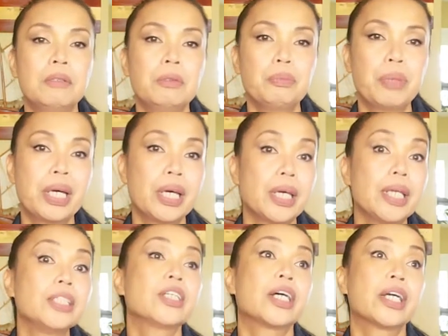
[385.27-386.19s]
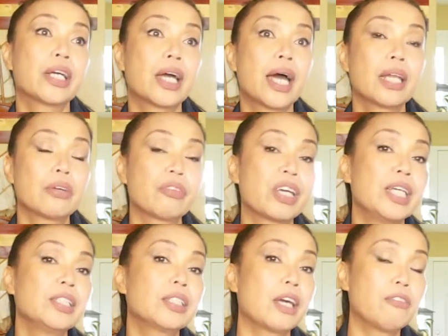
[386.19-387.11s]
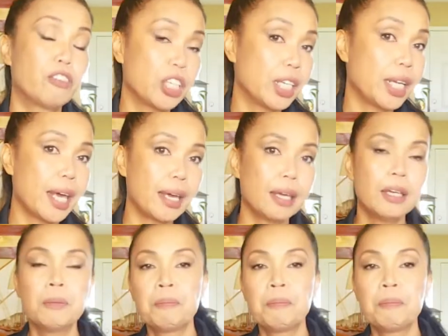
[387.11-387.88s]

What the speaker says: my entire calorie intake for the day.